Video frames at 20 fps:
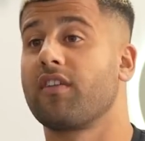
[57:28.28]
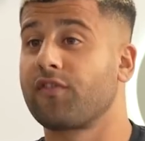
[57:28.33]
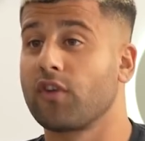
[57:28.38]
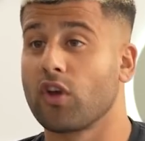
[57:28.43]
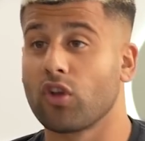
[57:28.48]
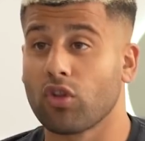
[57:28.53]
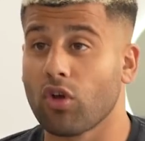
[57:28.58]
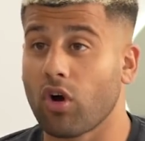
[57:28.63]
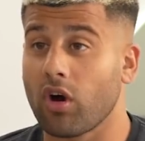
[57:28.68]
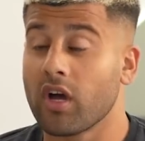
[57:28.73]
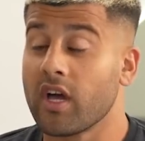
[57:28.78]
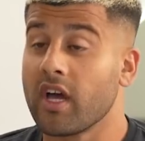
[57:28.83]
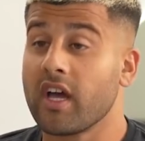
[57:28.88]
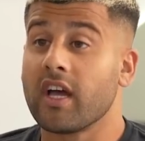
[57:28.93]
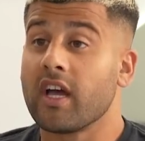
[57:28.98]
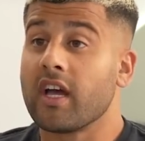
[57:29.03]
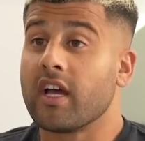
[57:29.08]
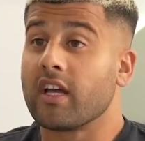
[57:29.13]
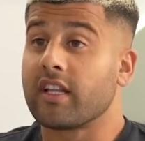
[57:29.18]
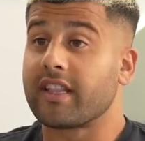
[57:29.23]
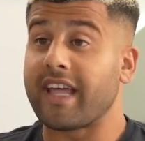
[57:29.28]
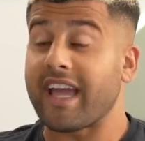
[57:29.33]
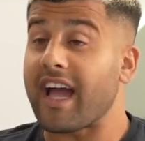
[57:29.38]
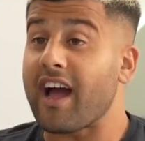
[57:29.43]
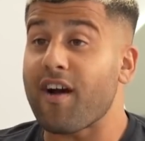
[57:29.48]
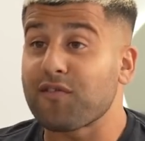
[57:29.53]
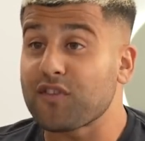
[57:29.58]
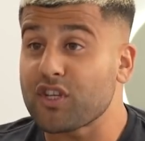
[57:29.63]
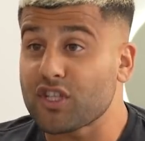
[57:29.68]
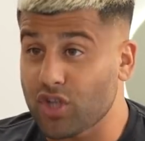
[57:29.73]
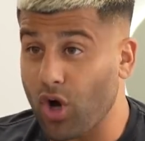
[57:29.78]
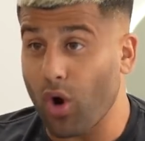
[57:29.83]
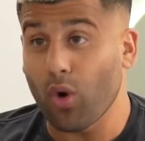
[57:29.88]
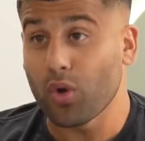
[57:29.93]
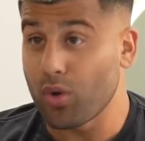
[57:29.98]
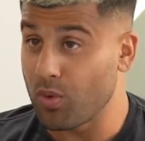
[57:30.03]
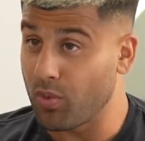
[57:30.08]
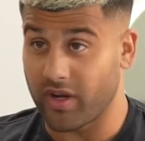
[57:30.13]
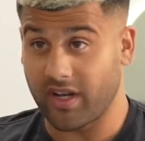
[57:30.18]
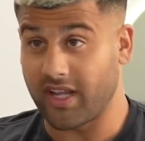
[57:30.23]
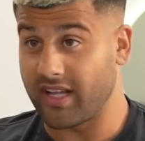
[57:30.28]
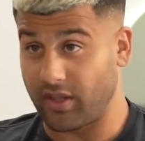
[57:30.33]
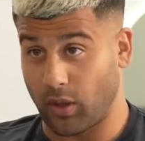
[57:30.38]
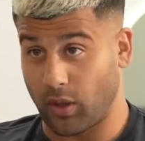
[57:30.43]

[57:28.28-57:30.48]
If you're not, they have to tell you what they're